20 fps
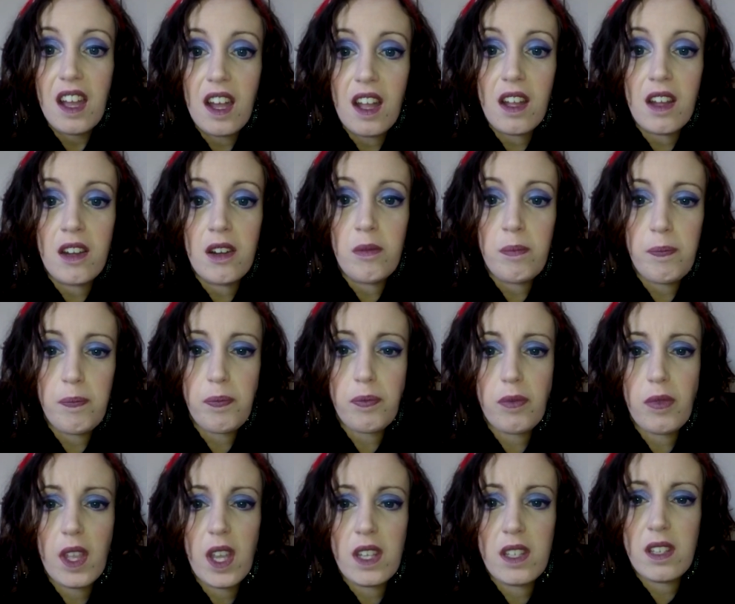
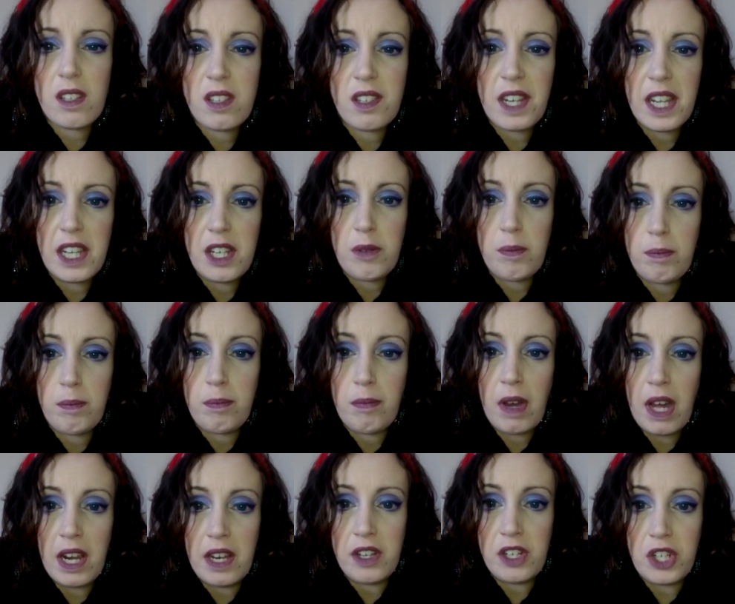As a stage
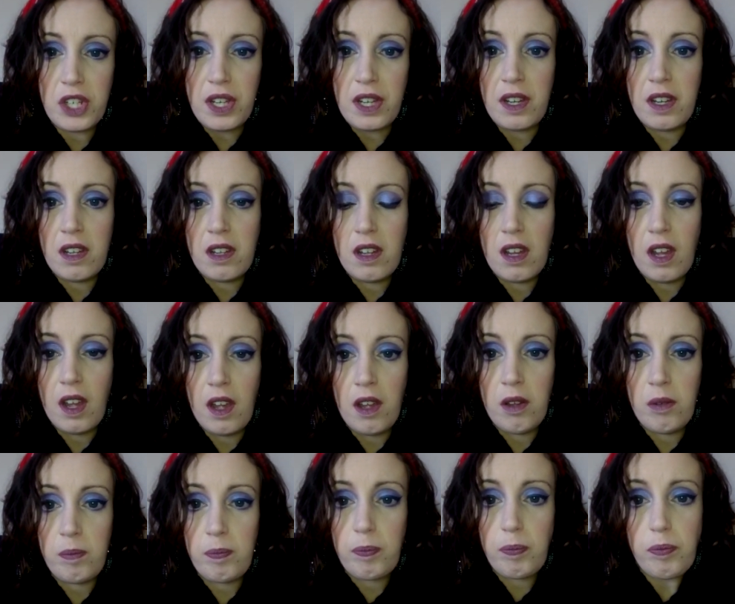manager,
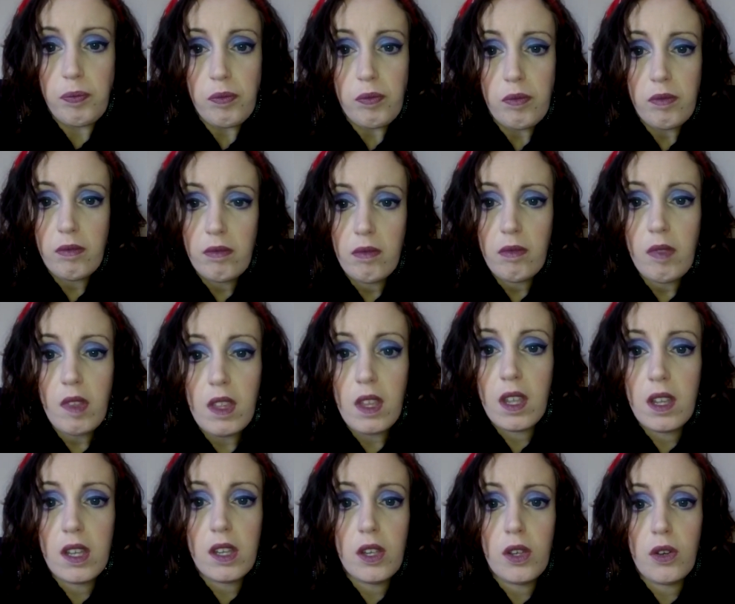
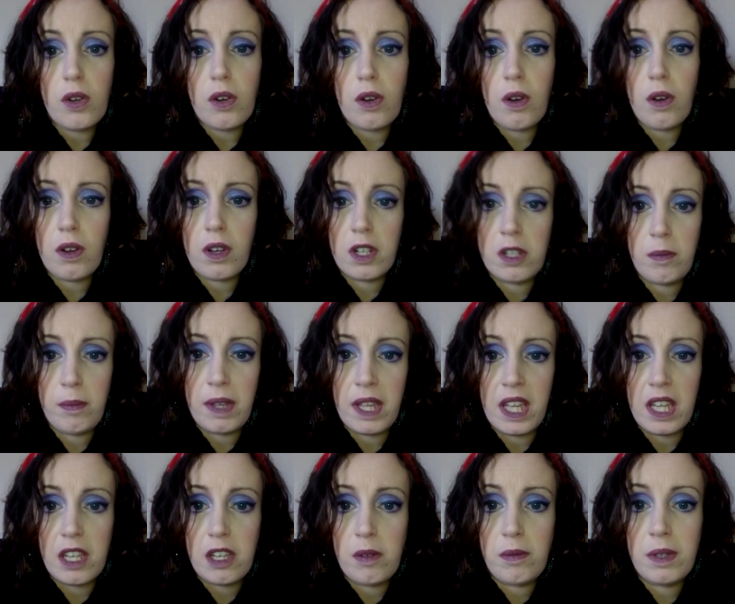you're going to
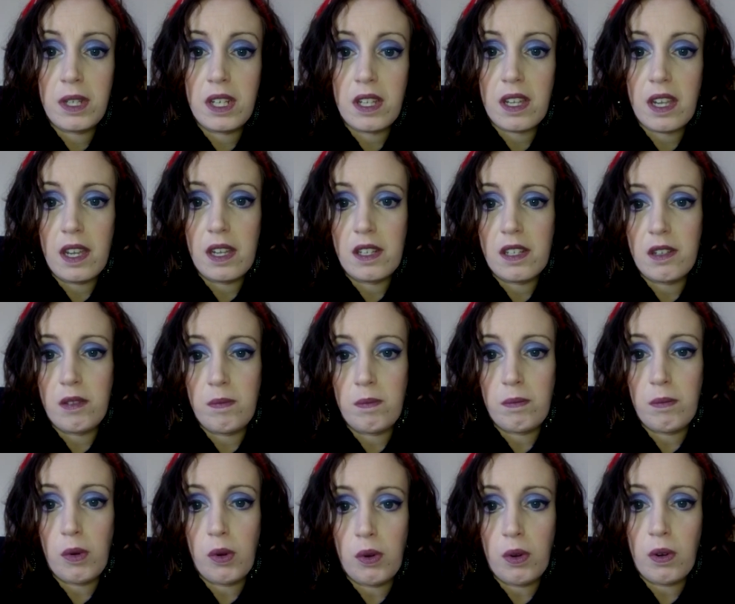be communicating
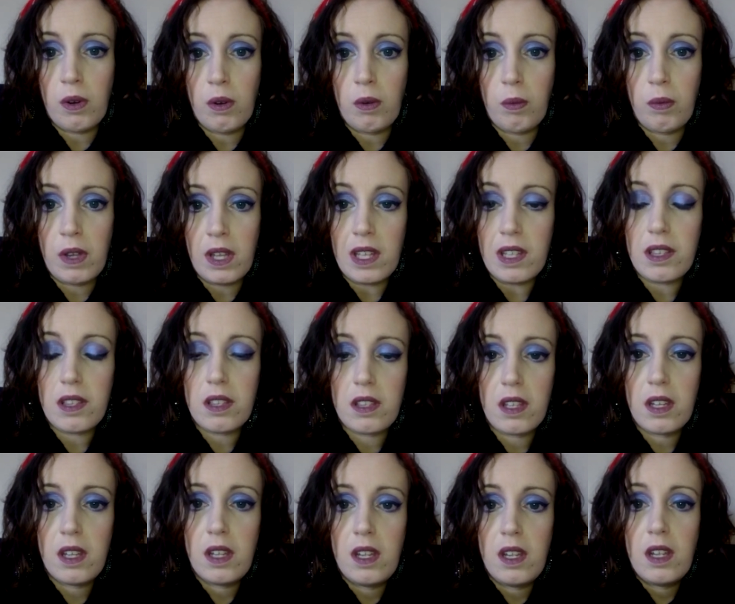more with
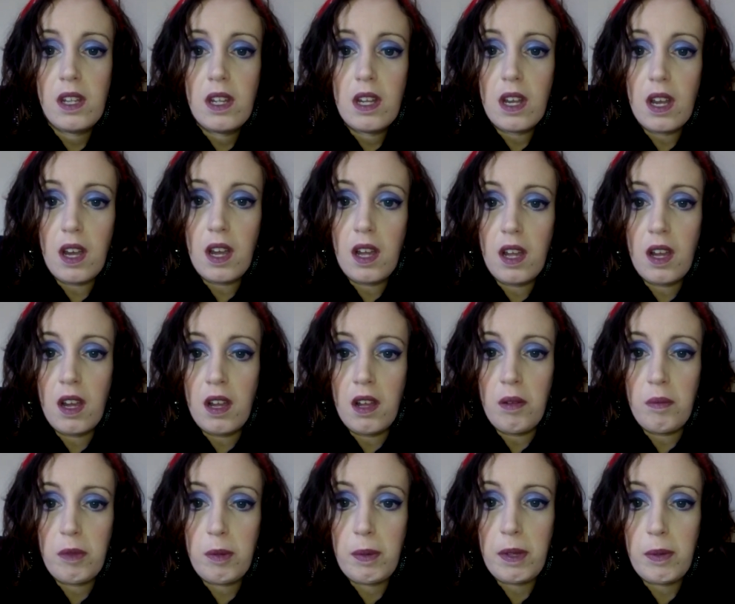
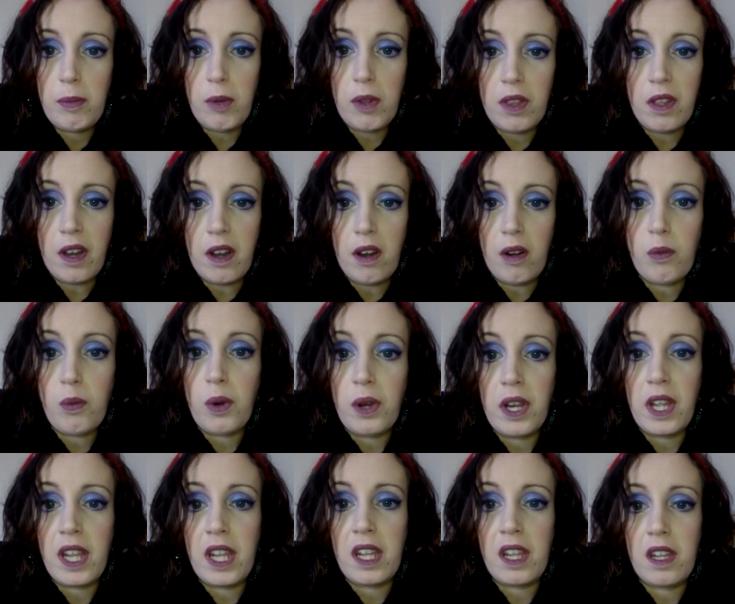the people that are
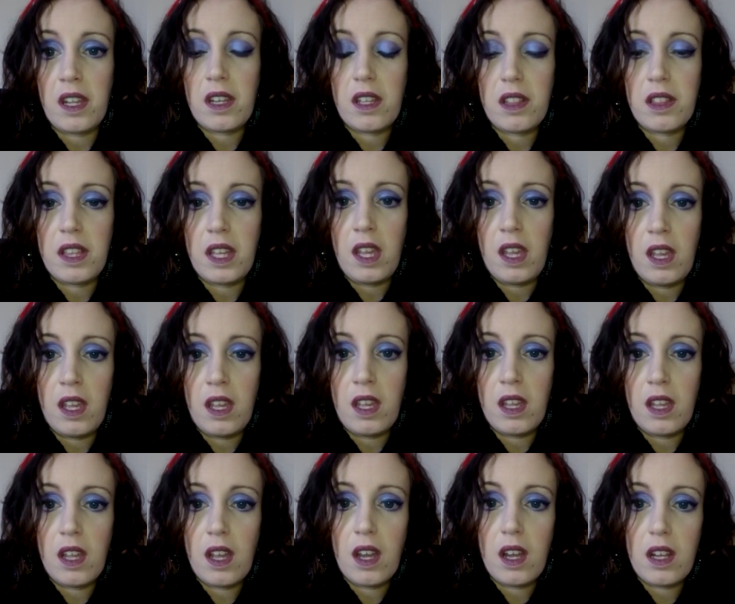running
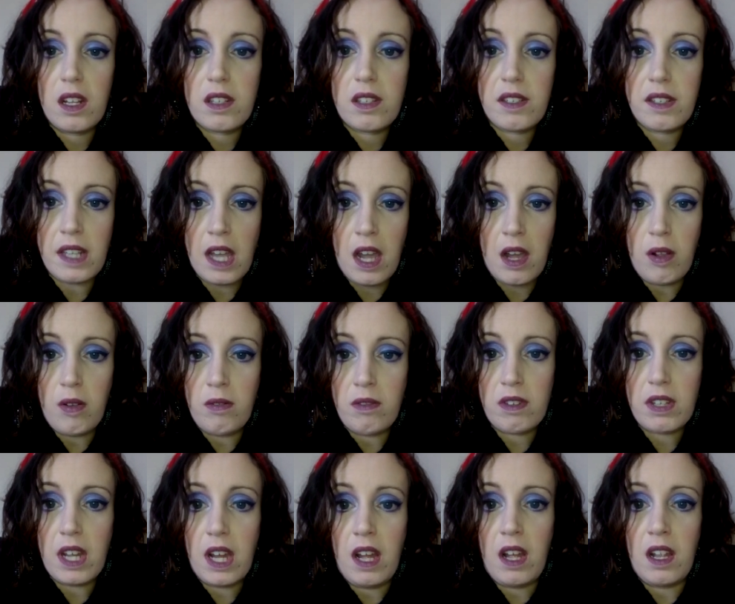the
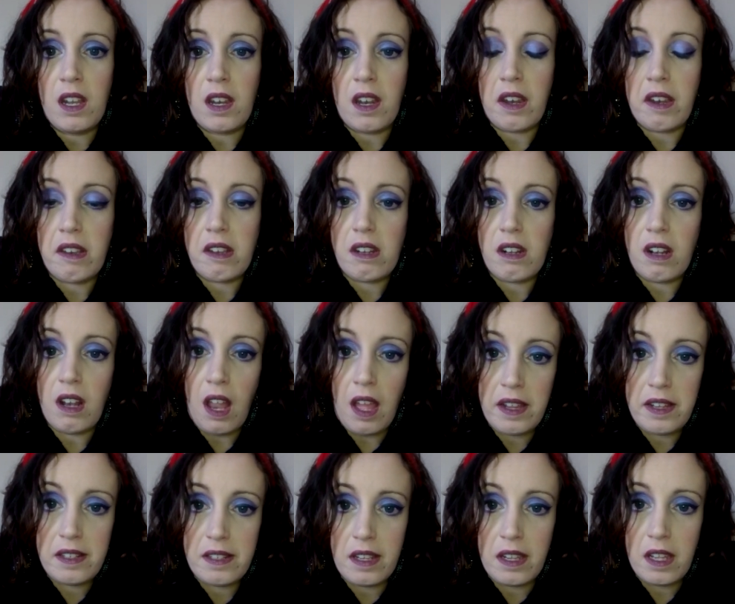sound and
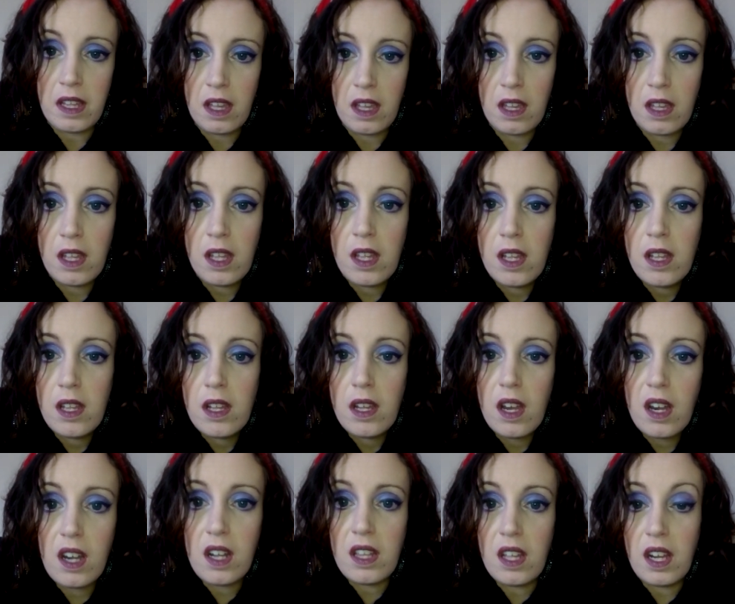lighting
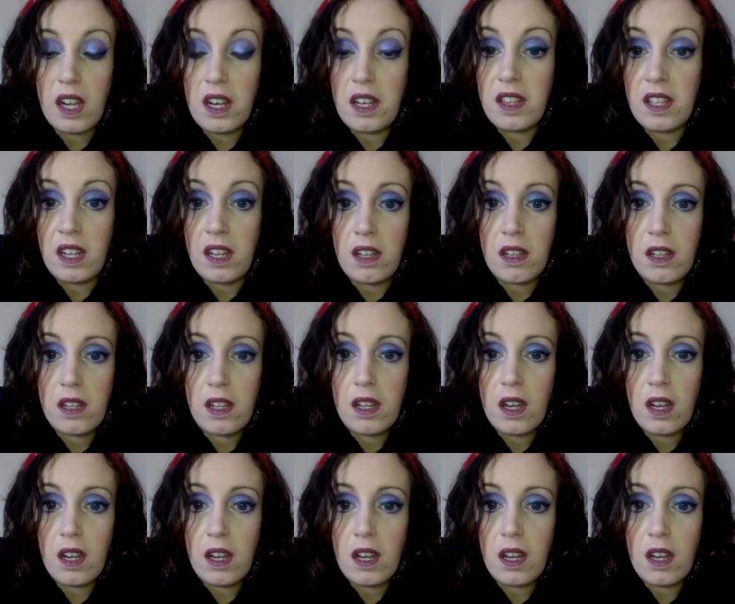and that kind of thing.